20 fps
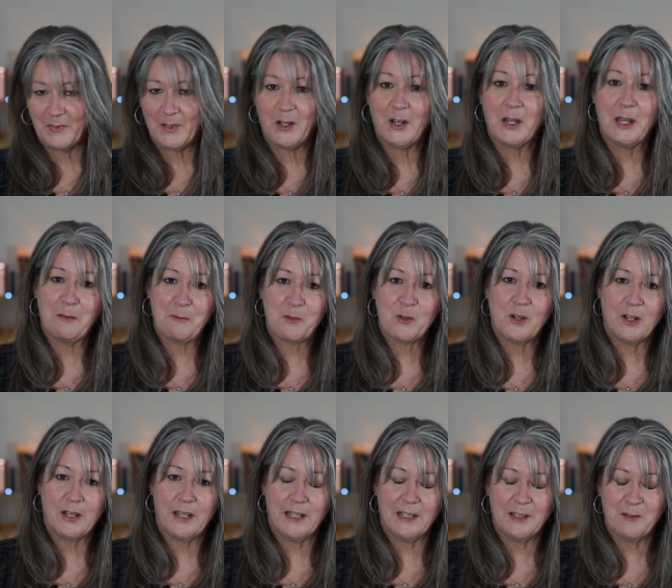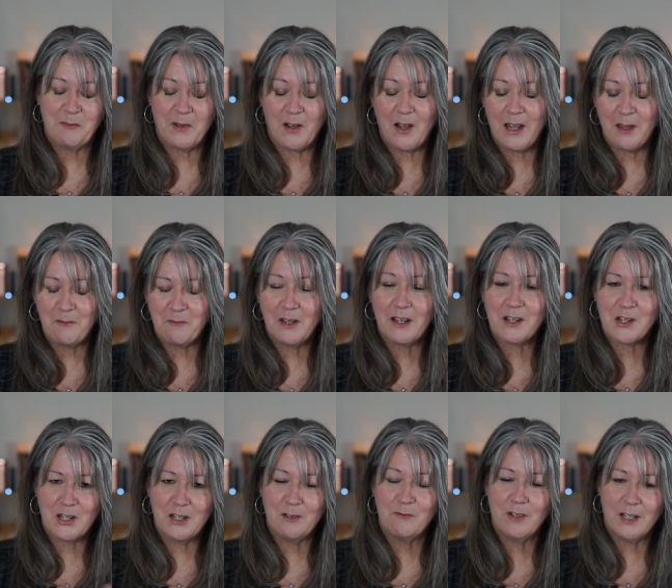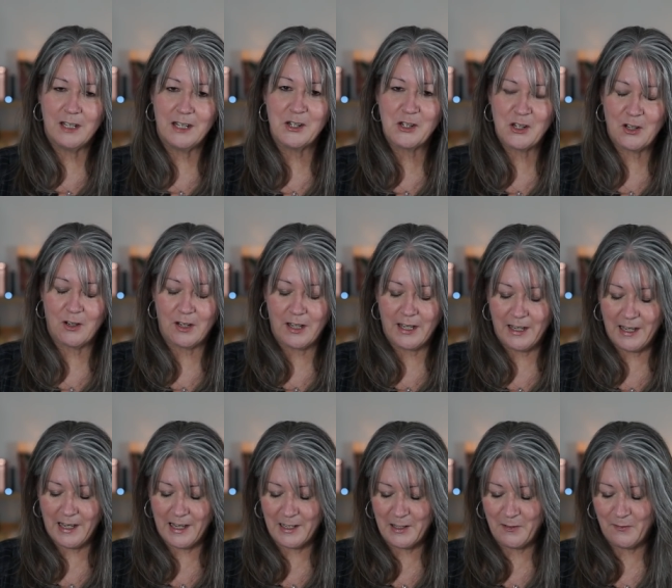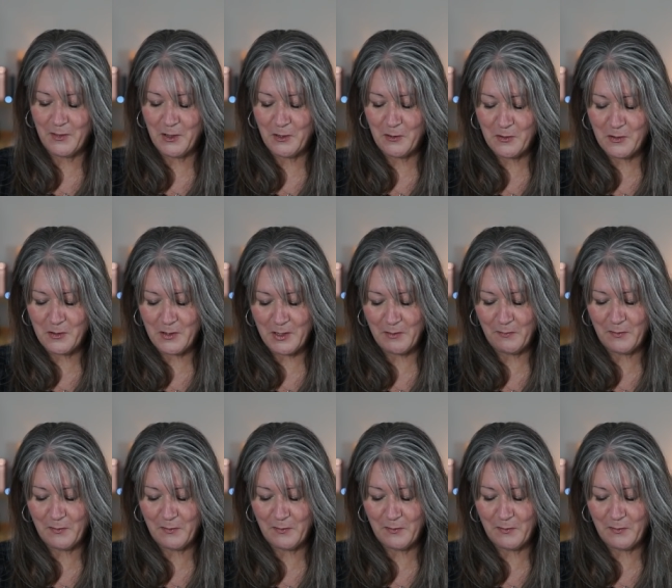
I am trying, but I am actually really shy. And if you,